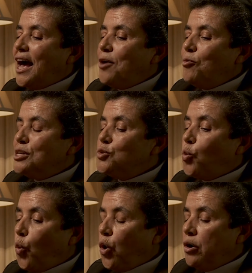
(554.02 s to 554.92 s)
I was
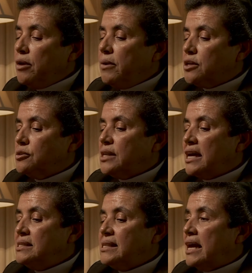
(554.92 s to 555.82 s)
worried because
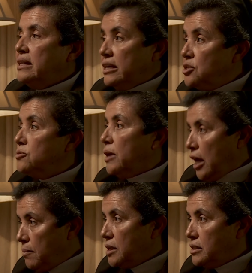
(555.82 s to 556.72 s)
I need to
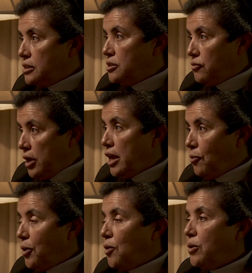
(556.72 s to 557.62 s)
become a sister right
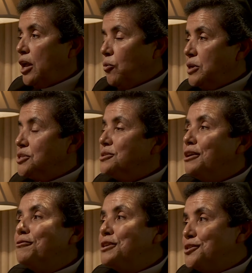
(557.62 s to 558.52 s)
away when I went to
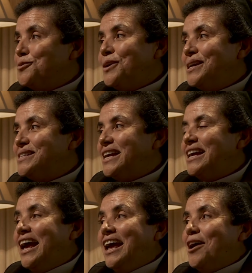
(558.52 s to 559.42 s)
the retreat.
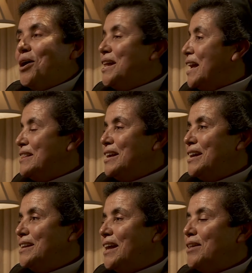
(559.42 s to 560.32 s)
And I
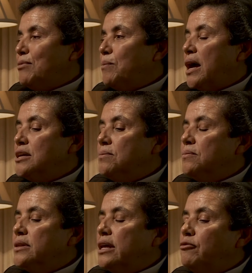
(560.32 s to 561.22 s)
didn't,
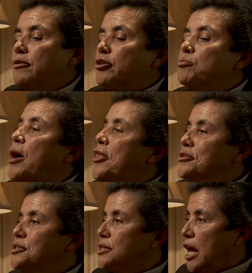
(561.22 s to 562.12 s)
the Reverend
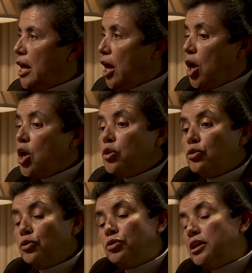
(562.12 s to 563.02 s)
Mother said,
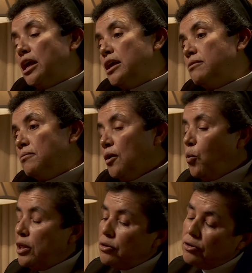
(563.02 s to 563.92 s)

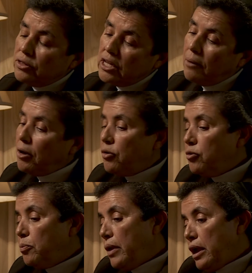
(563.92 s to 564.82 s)
what do you think about
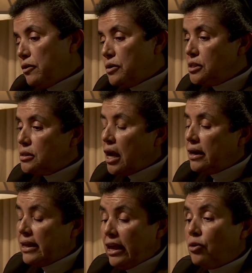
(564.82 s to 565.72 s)
your parents?
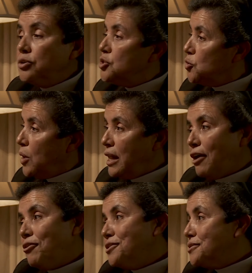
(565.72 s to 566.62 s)
Are they going to
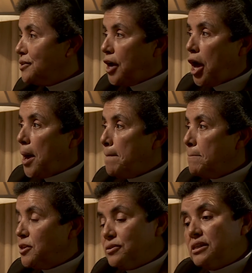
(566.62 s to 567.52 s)
allow you to
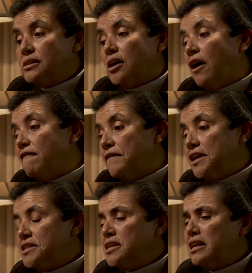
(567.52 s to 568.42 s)
come to this convent?